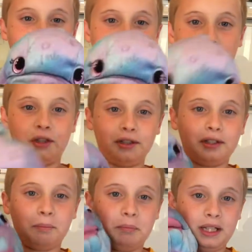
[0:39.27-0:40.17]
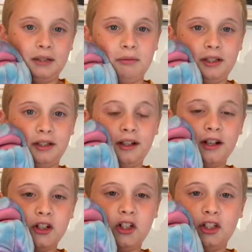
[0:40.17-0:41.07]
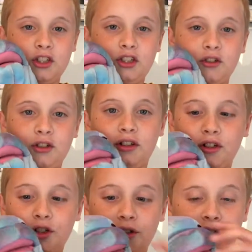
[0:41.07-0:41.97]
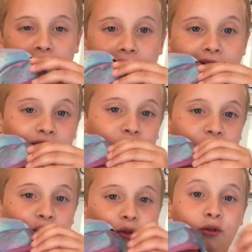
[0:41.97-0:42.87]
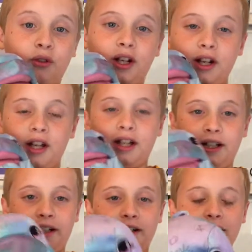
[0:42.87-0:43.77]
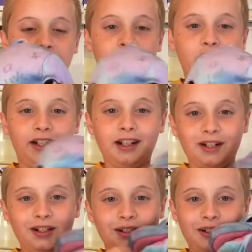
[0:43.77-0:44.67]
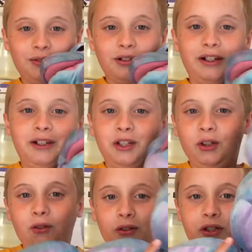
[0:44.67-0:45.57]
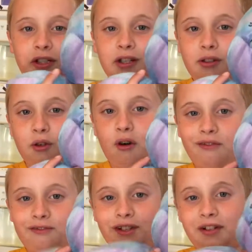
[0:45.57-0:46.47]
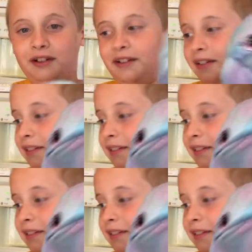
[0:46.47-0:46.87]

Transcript: She's a baby. She's two two and a half years old, and she she's really cute. She's a dolphin.